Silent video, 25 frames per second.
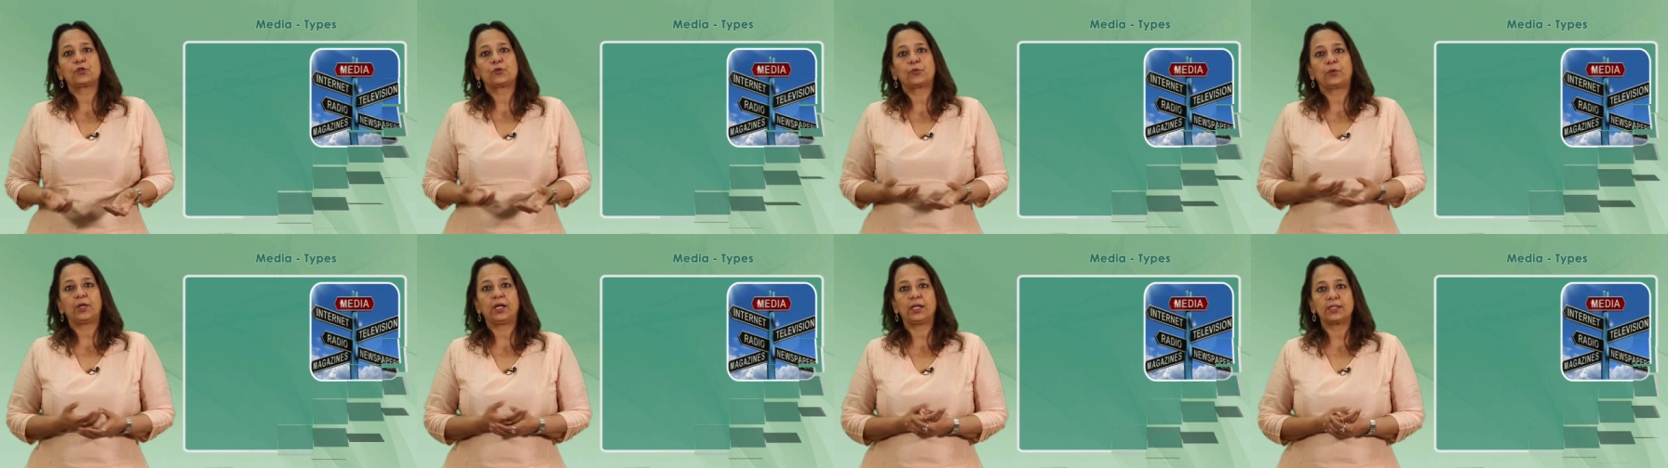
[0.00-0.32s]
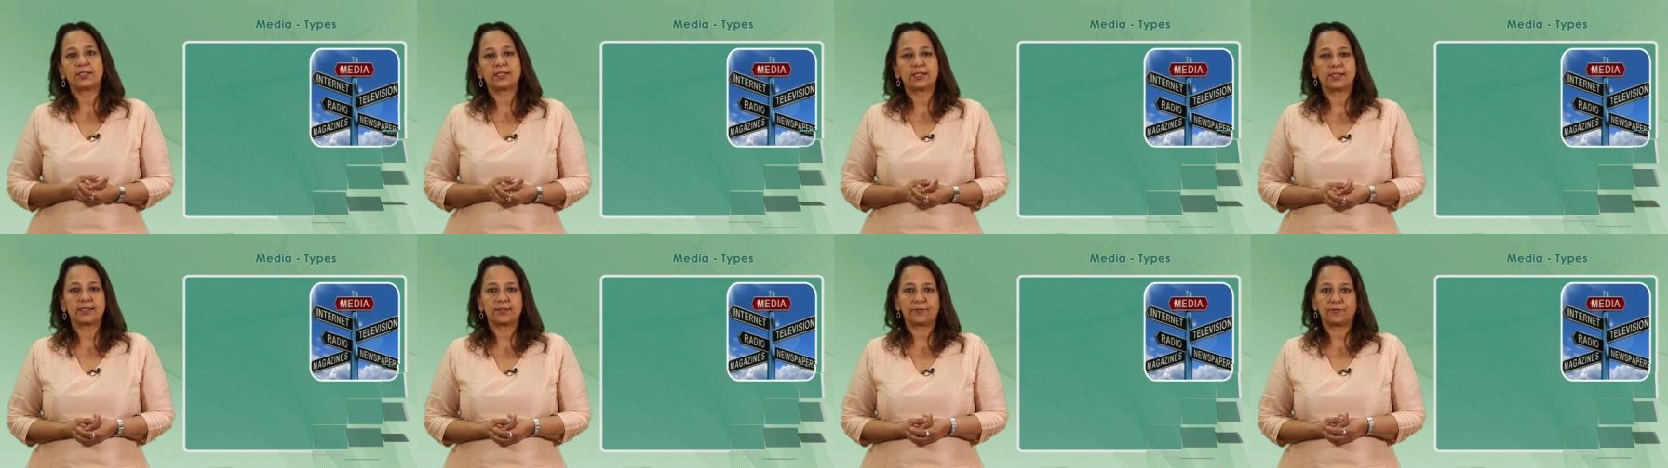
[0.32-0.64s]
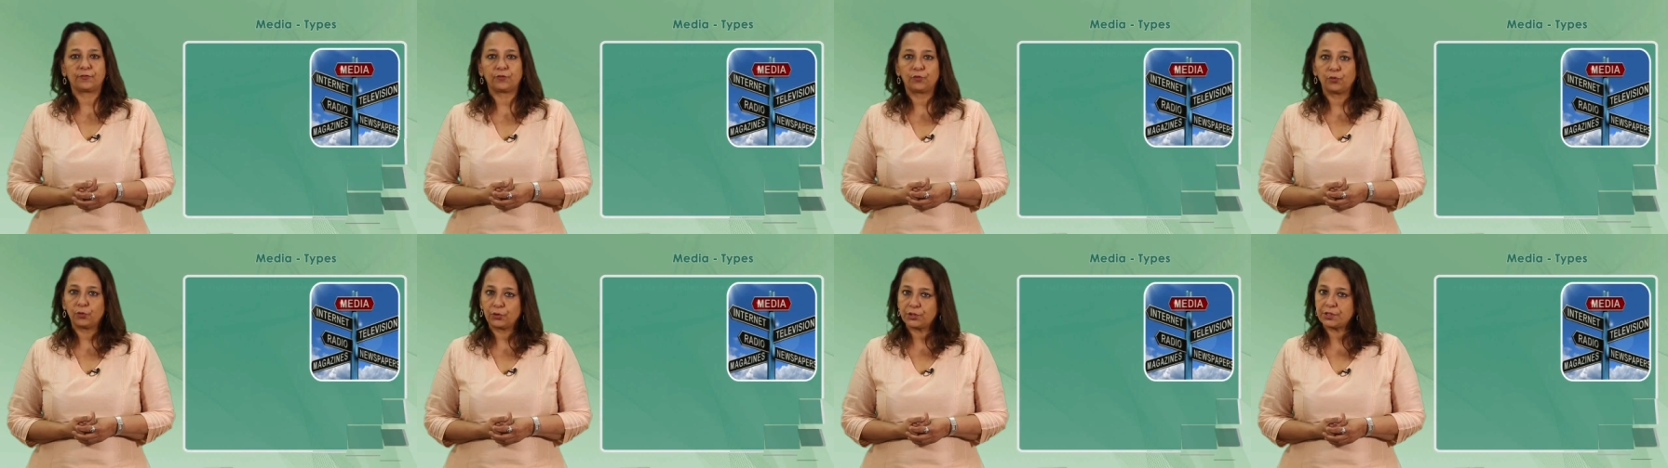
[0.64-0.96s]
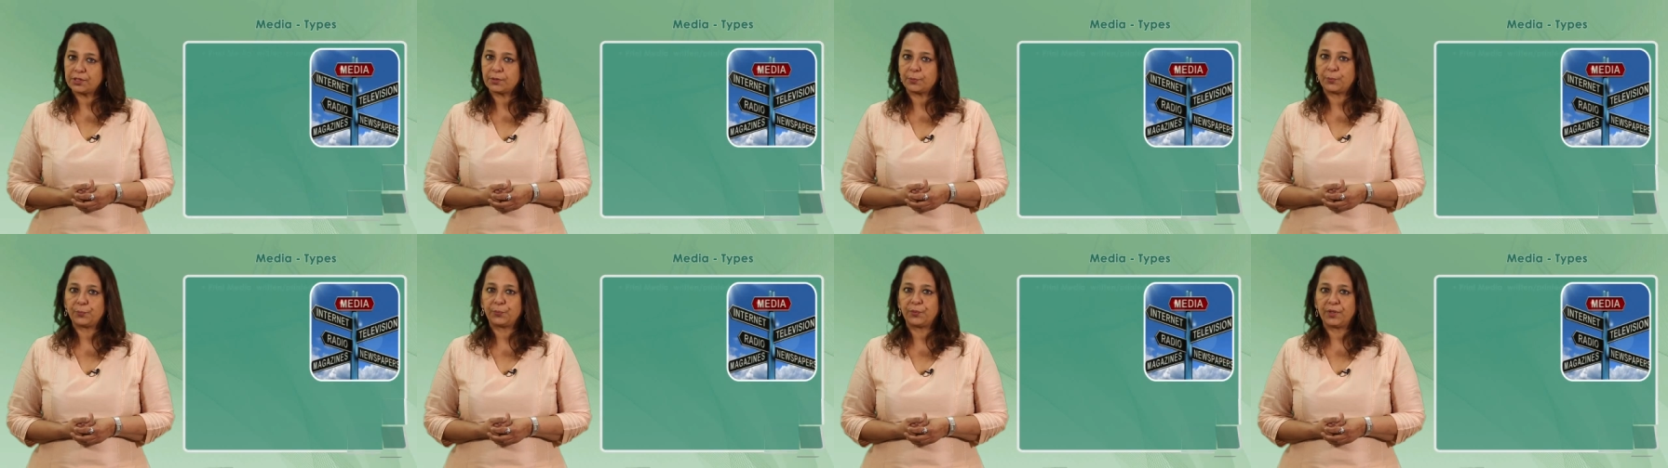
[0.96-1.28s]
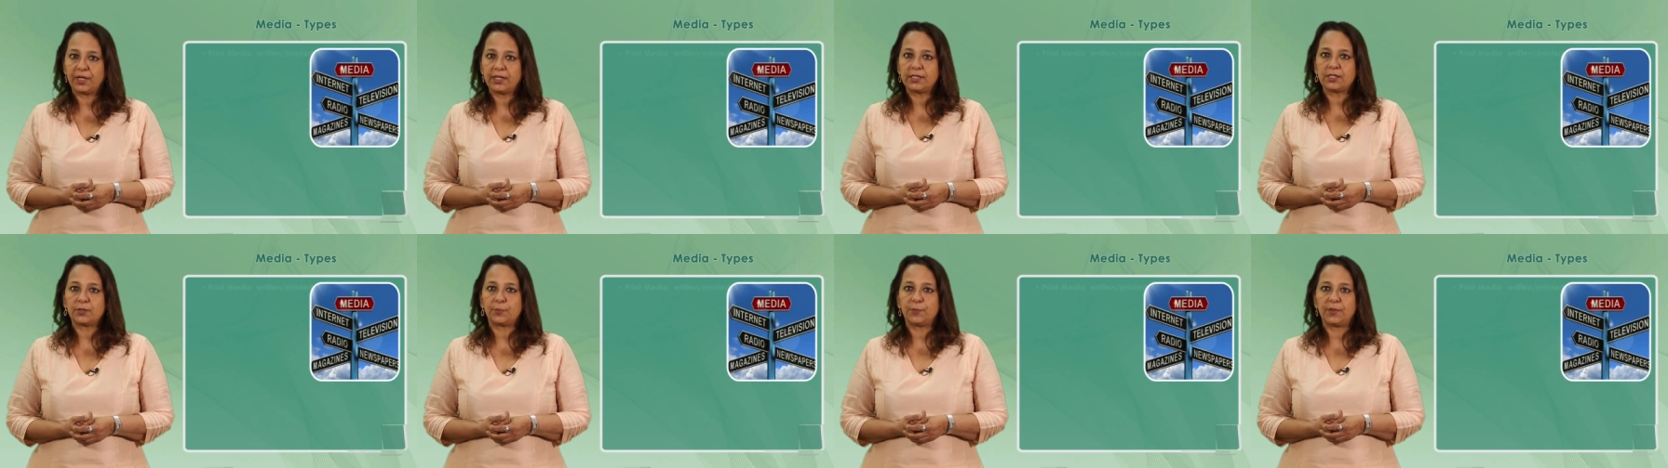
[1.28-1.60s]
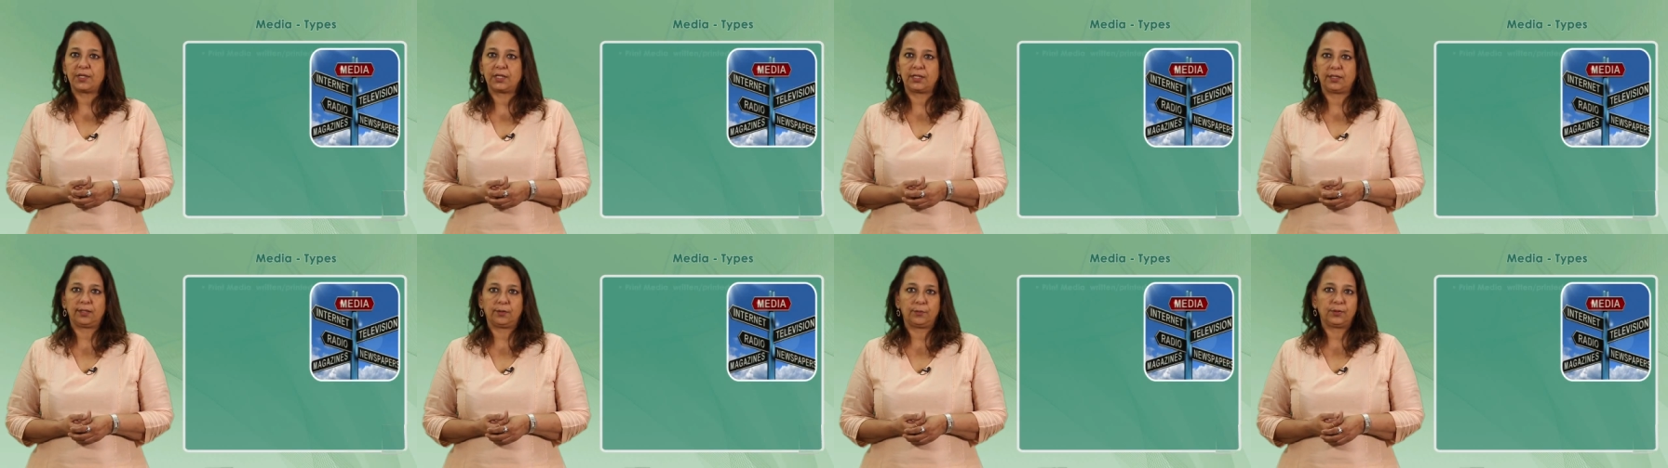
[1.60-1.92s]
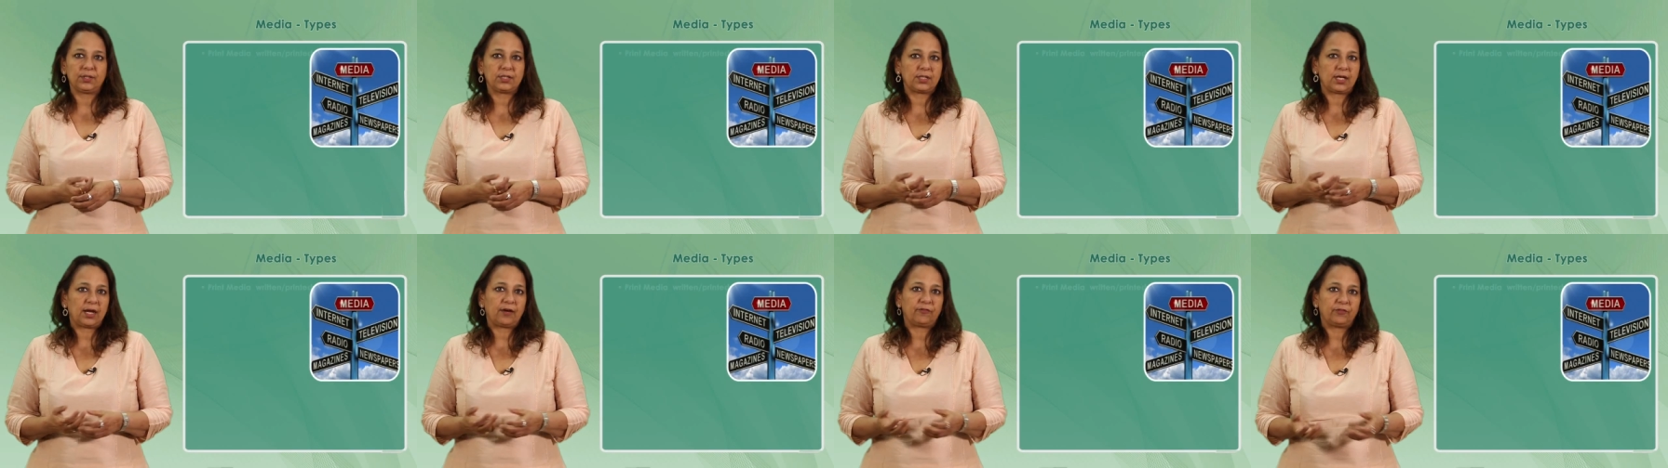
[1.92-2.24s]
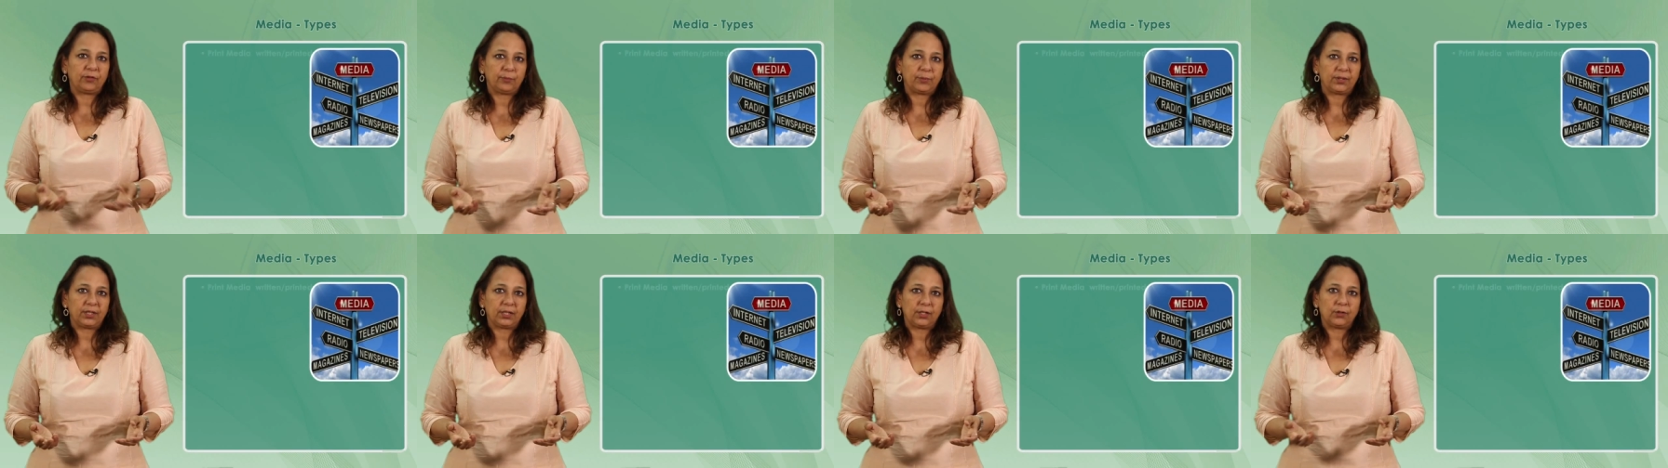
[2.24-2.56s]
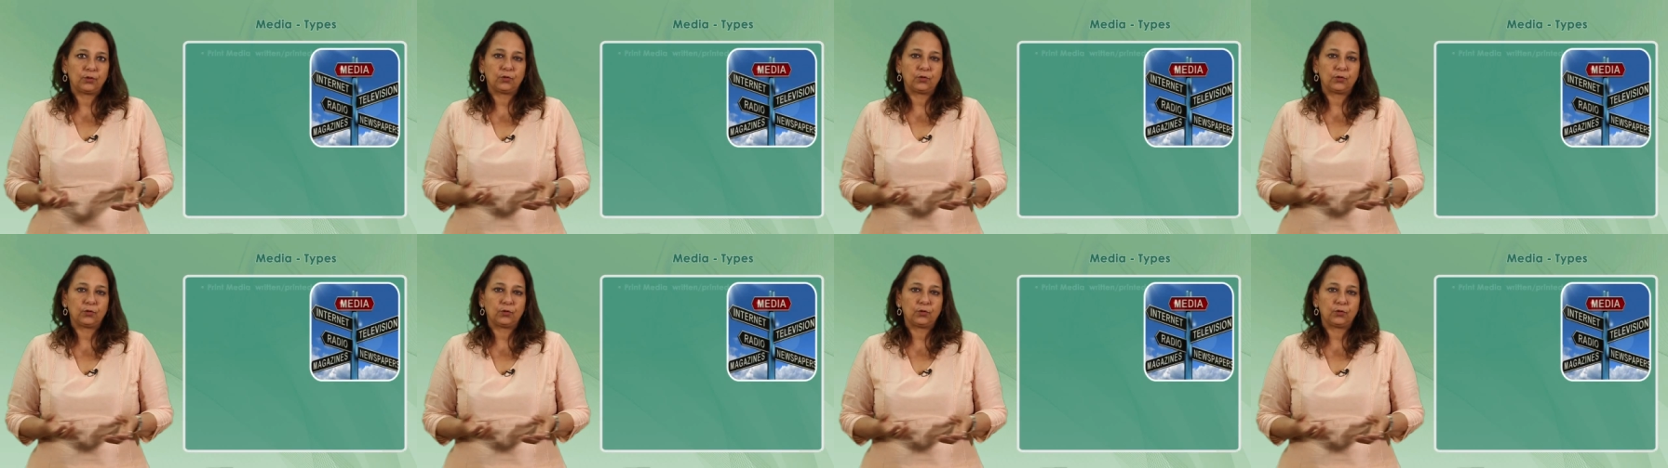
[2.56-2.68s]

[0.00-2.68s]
to us is of course the print media, which everybody